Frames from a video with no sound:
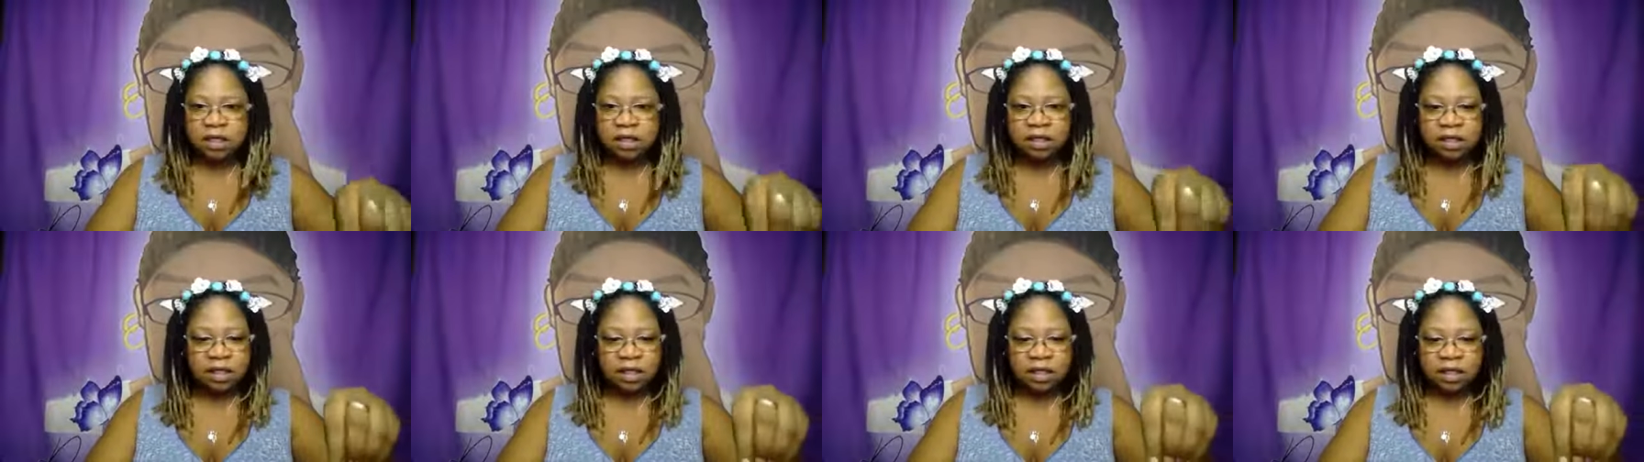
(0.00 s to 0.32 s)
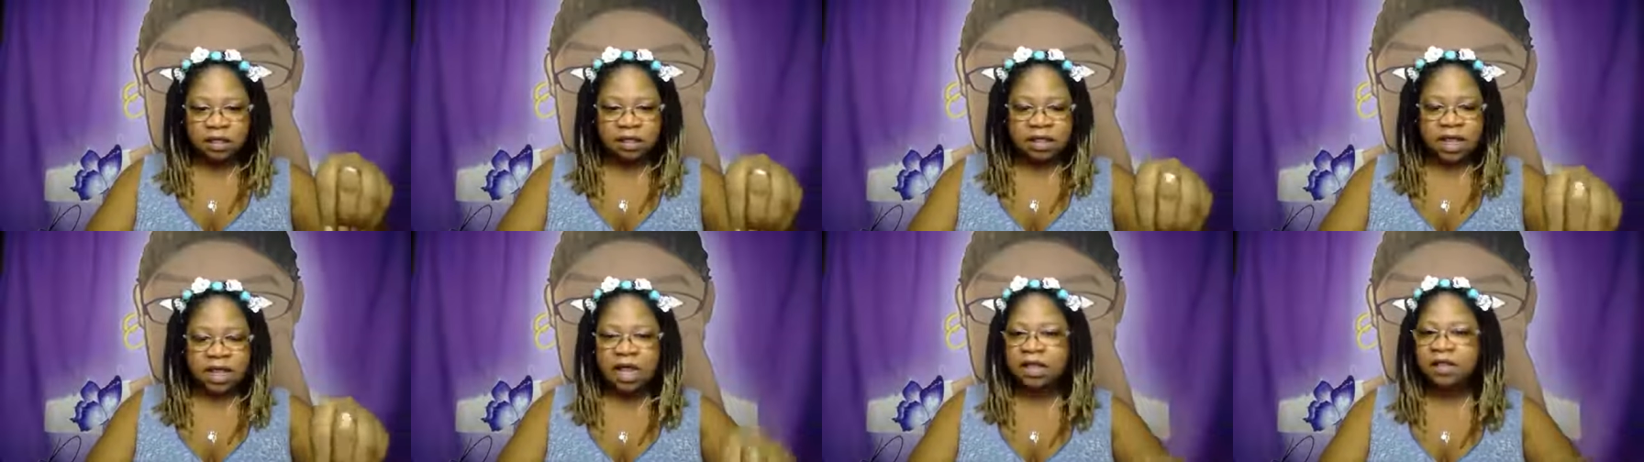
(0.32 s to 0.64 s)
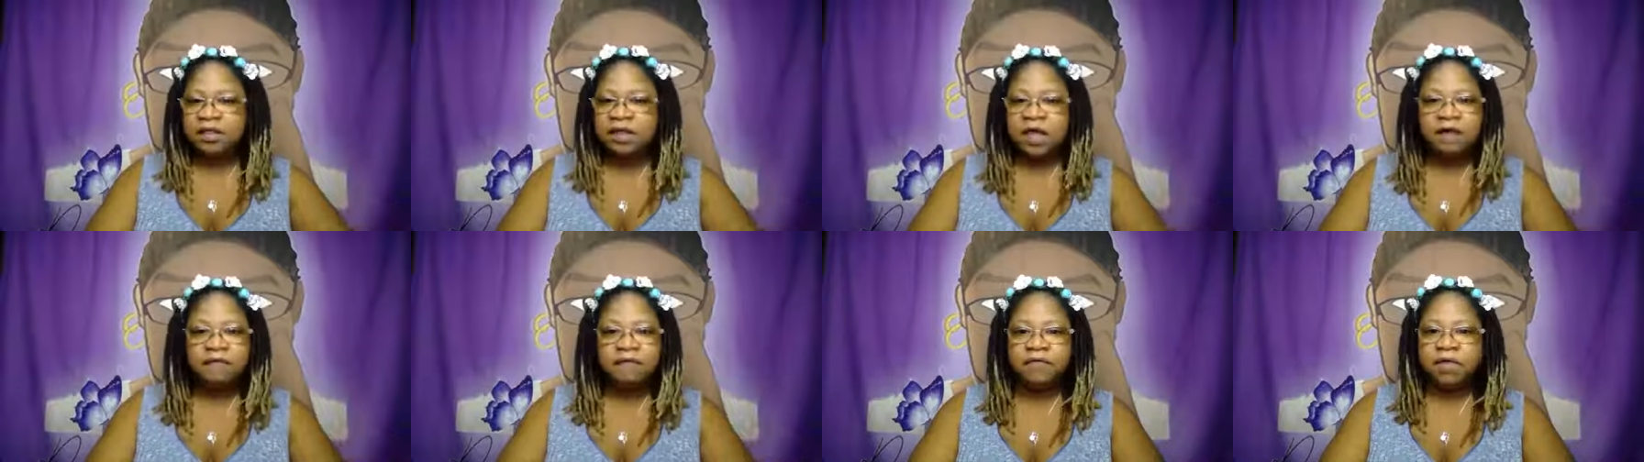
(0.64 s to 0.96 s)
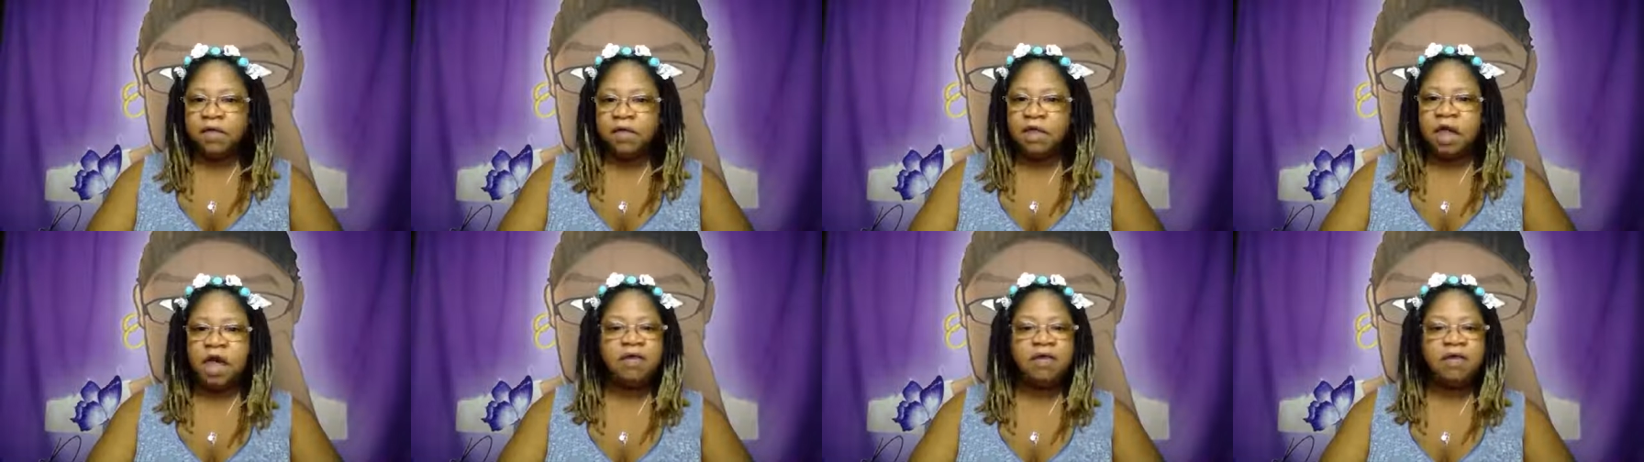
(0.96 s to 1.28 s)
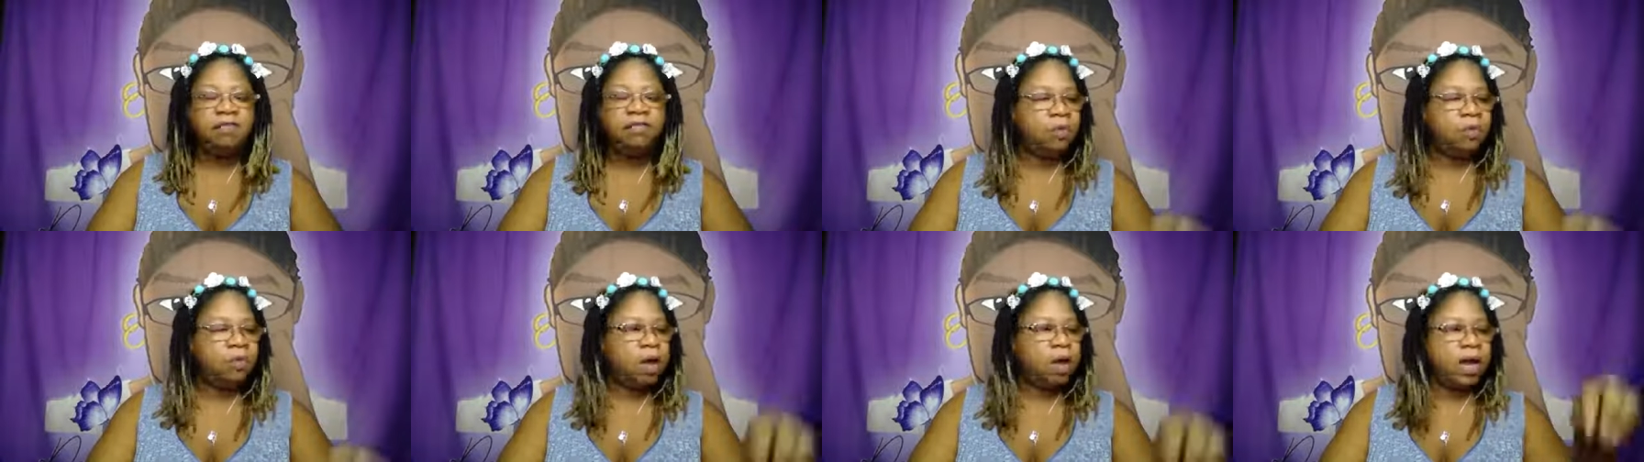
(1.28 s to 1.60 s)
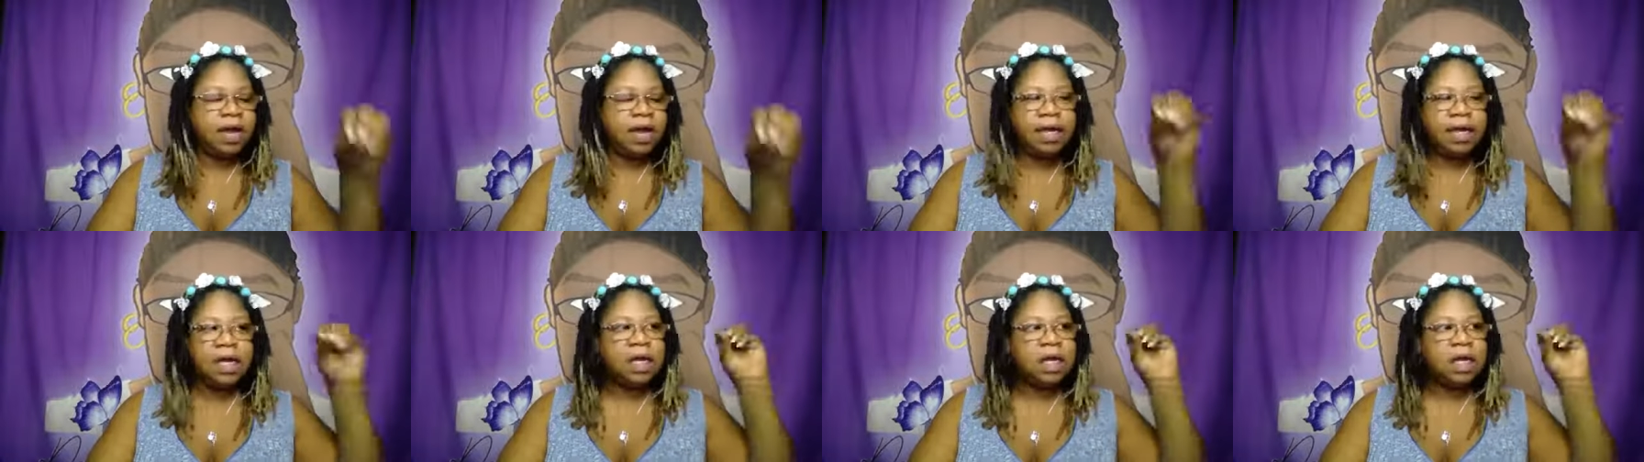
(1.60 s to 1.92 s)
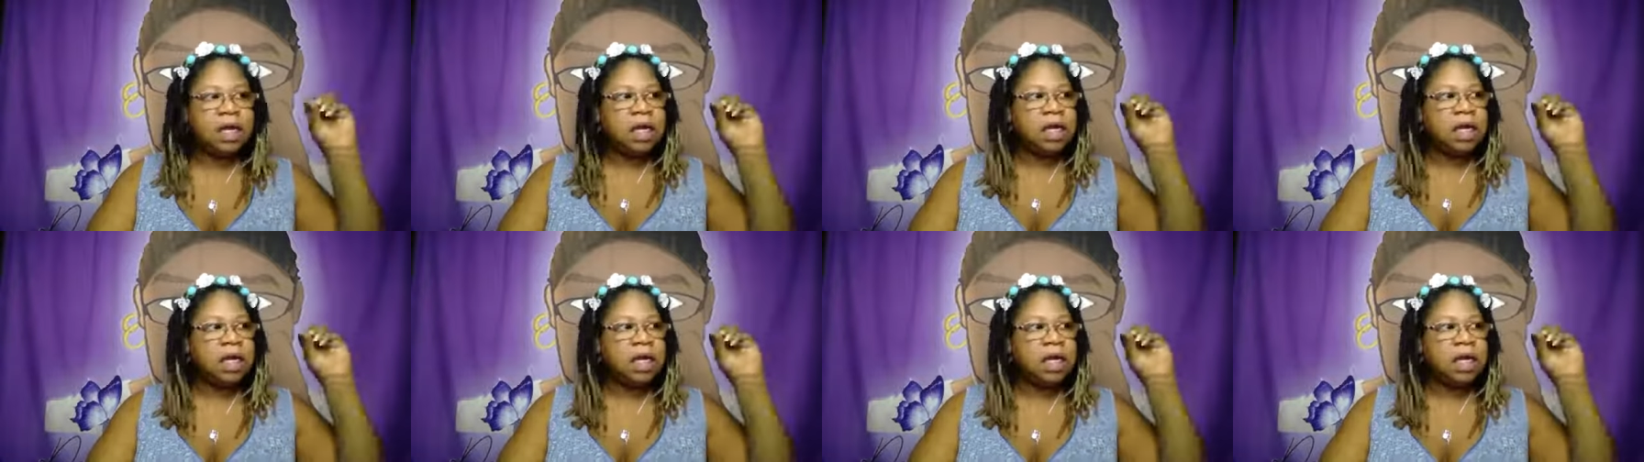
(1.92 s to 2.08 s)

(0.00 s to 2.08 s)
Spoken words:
the death of a loved one,